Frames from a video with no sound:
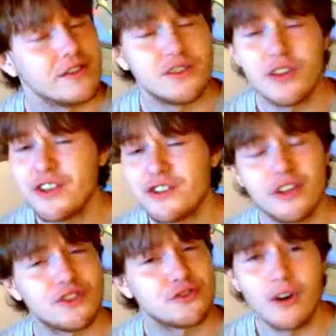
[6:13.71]
just
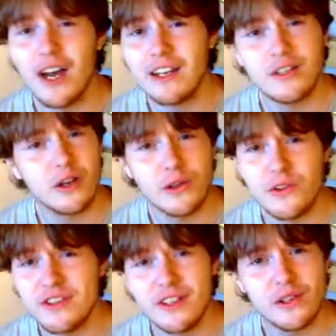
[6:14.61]
try a YOLO
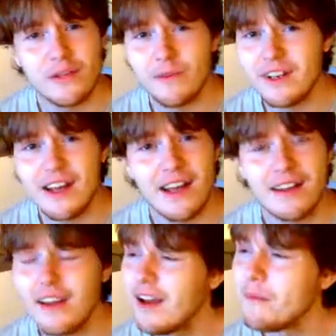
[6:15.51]
single every day.